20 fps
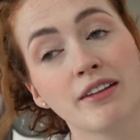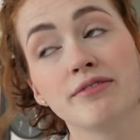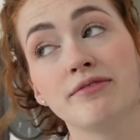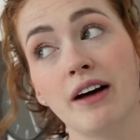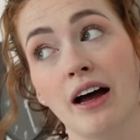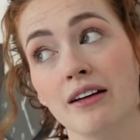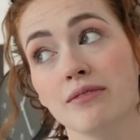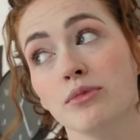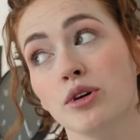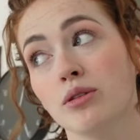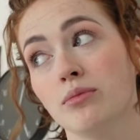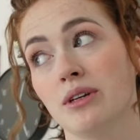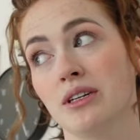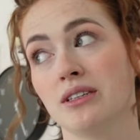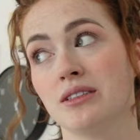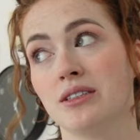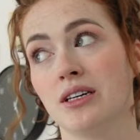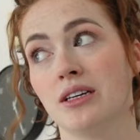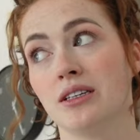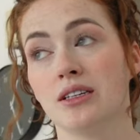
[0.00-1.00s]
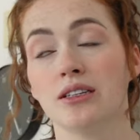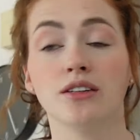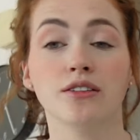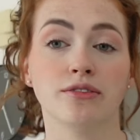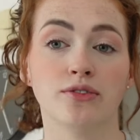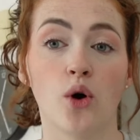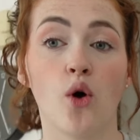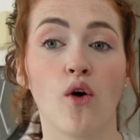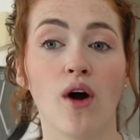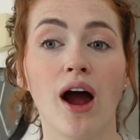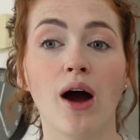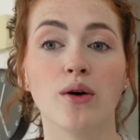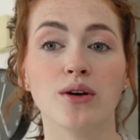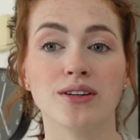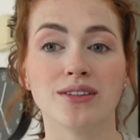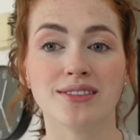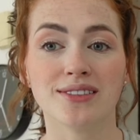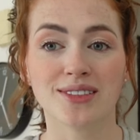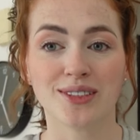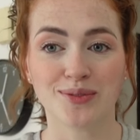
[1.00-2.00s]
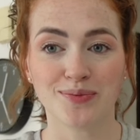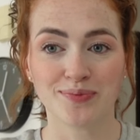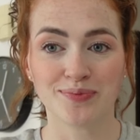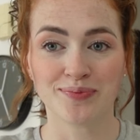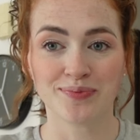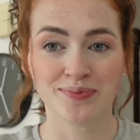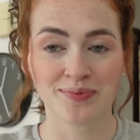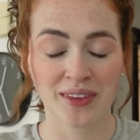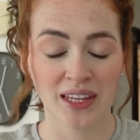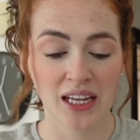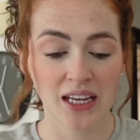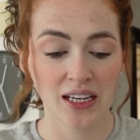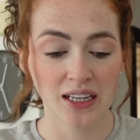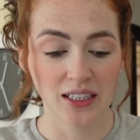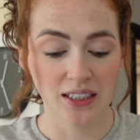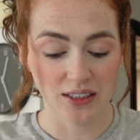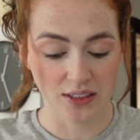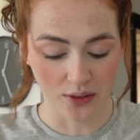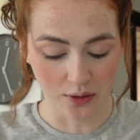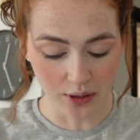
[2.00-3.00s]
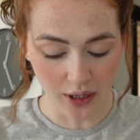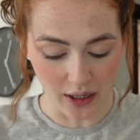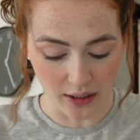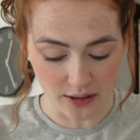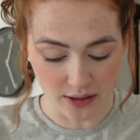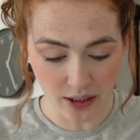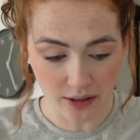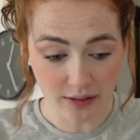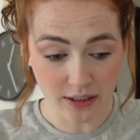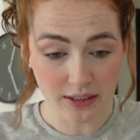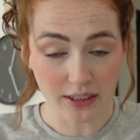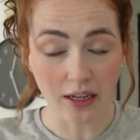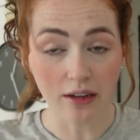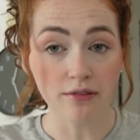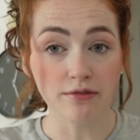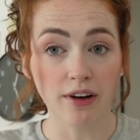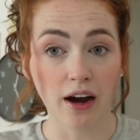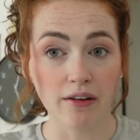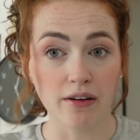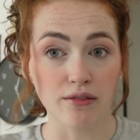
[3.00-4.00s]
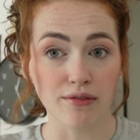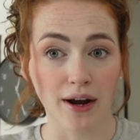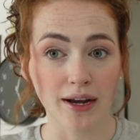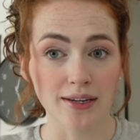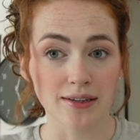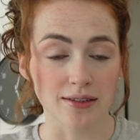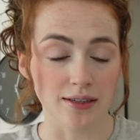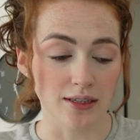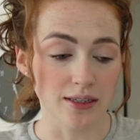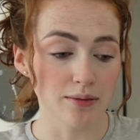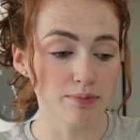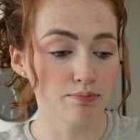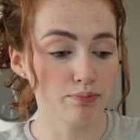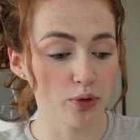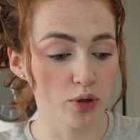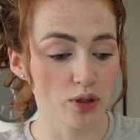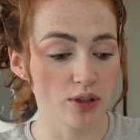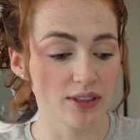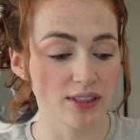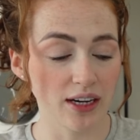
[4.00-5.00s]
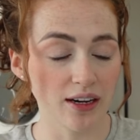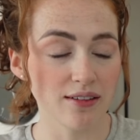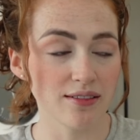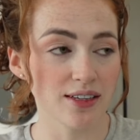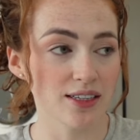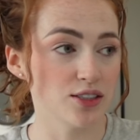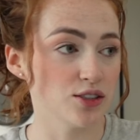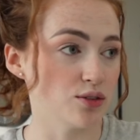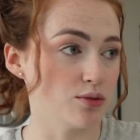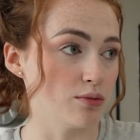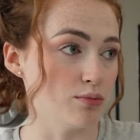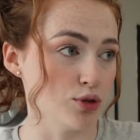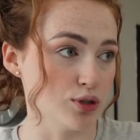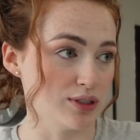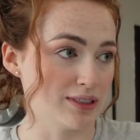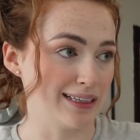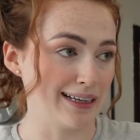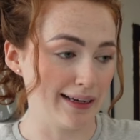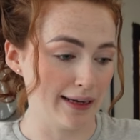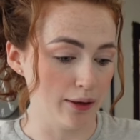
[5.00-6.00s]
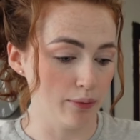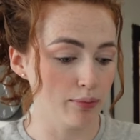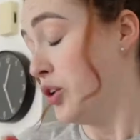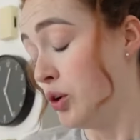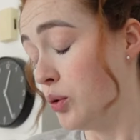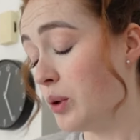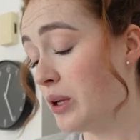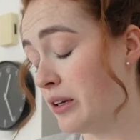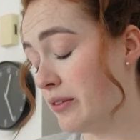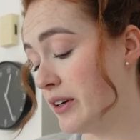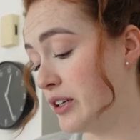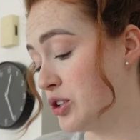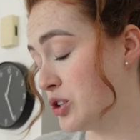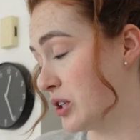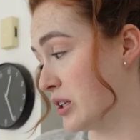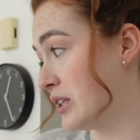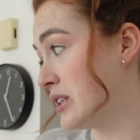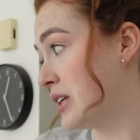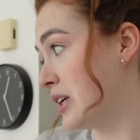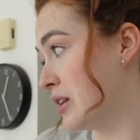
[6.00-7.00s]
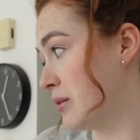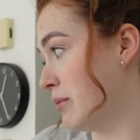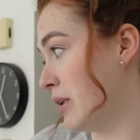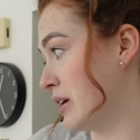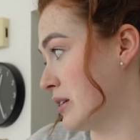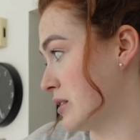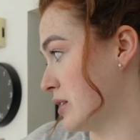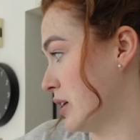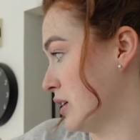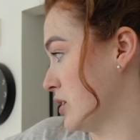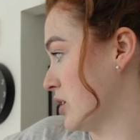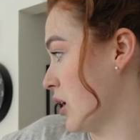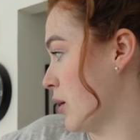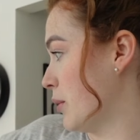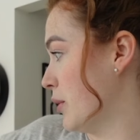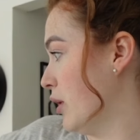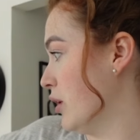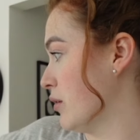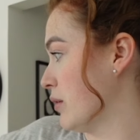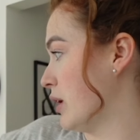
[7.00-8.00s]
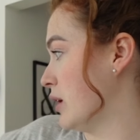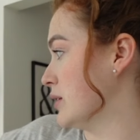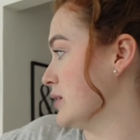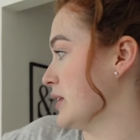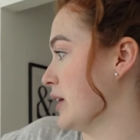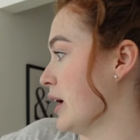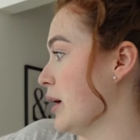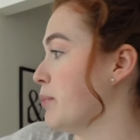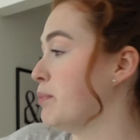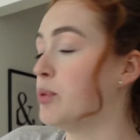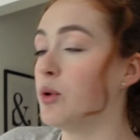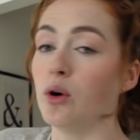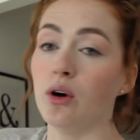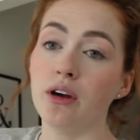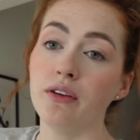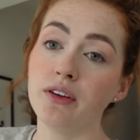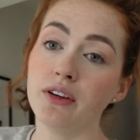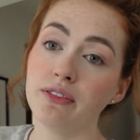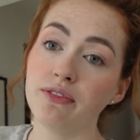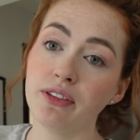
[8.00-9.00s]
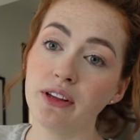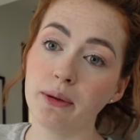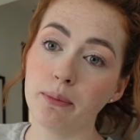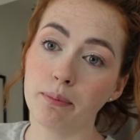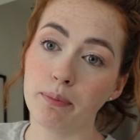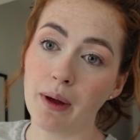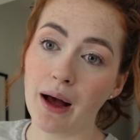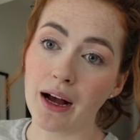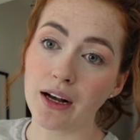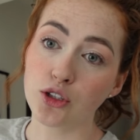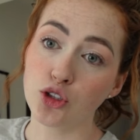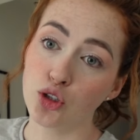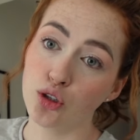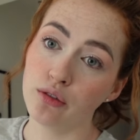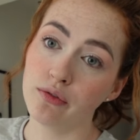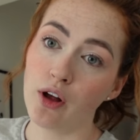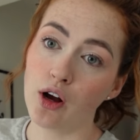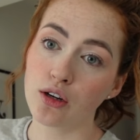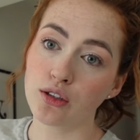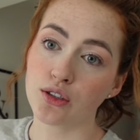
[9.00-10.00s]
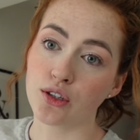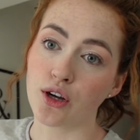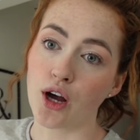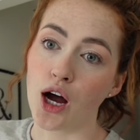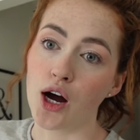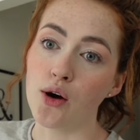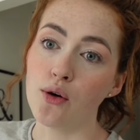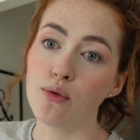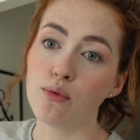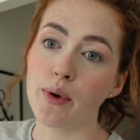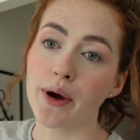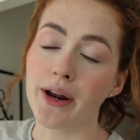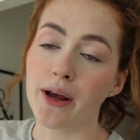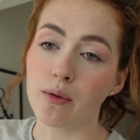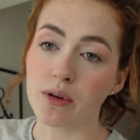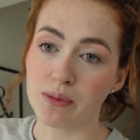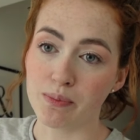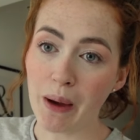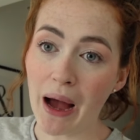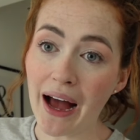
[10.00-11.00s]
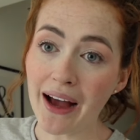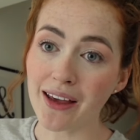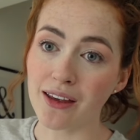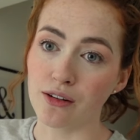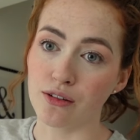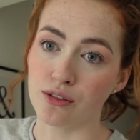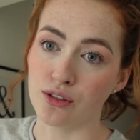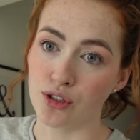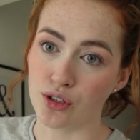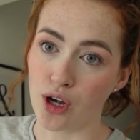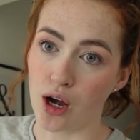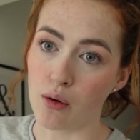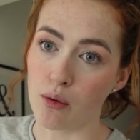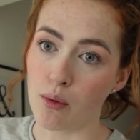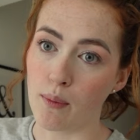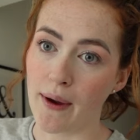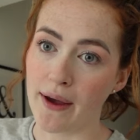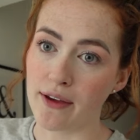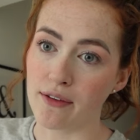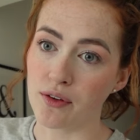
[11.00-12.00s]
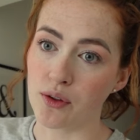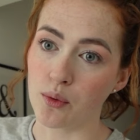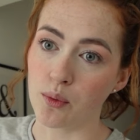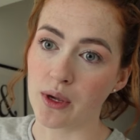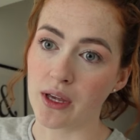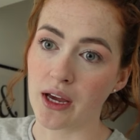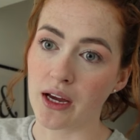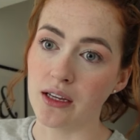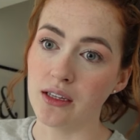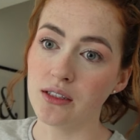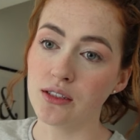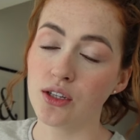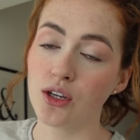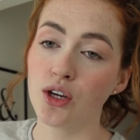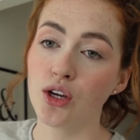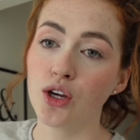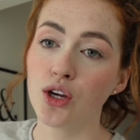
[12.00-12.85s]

Five more minutes turned into four hours. So yeah, safe to say I'm very rested, but could definitely do with more sleep. You will eventually see the mess that is going on around here, but if you flip back two vlogs ago when I was packing to go away for the weekend,